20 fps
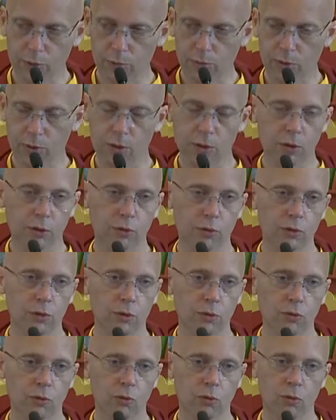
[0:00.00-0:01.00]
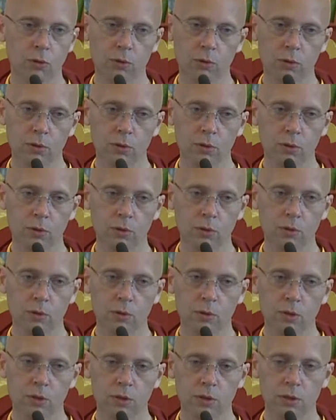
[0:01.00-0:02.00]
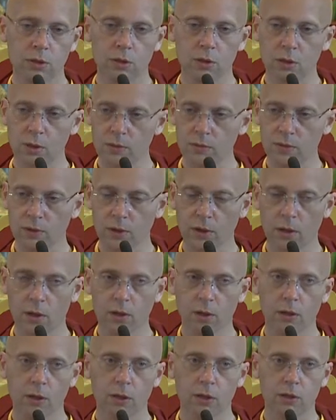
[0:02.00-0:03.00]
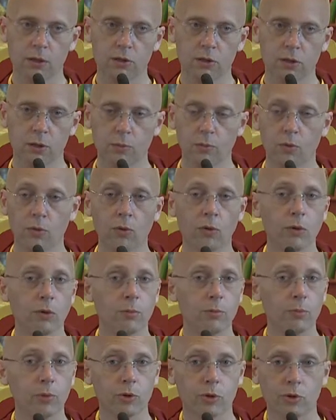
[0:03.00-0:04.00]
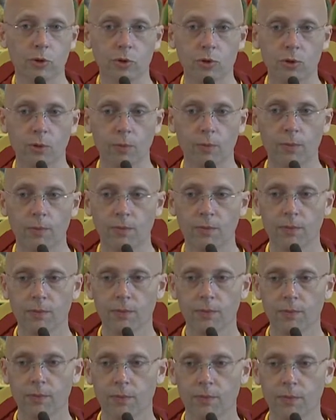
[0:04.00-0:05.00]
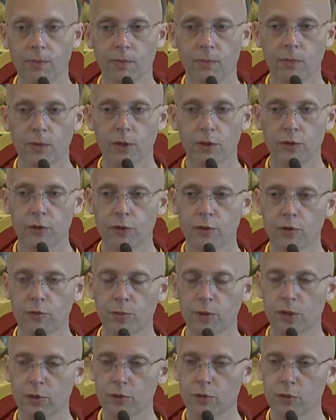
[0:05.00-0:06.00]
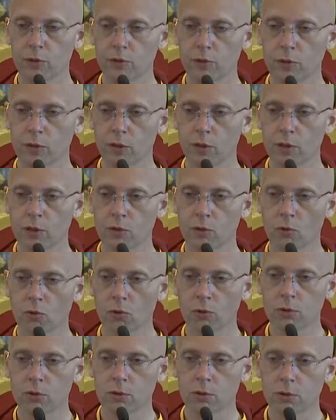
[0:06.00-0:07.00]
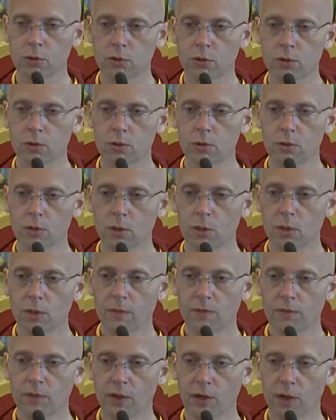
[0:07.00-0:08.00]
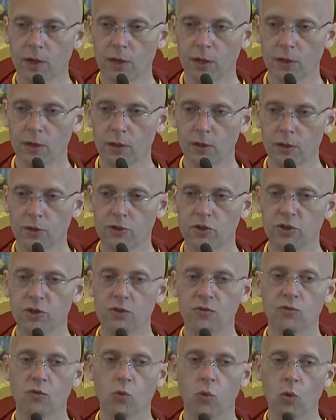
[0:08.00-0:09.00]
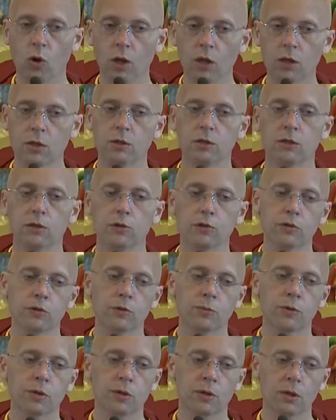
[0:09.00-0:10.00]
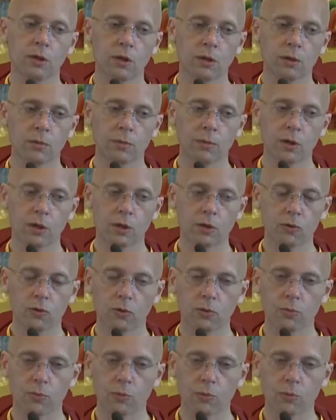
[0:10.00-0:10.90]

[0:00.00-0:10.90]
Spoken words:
means in order to achieve arhatship or Buddhahood. So it's basically saying in order to achieve qualities and to become a good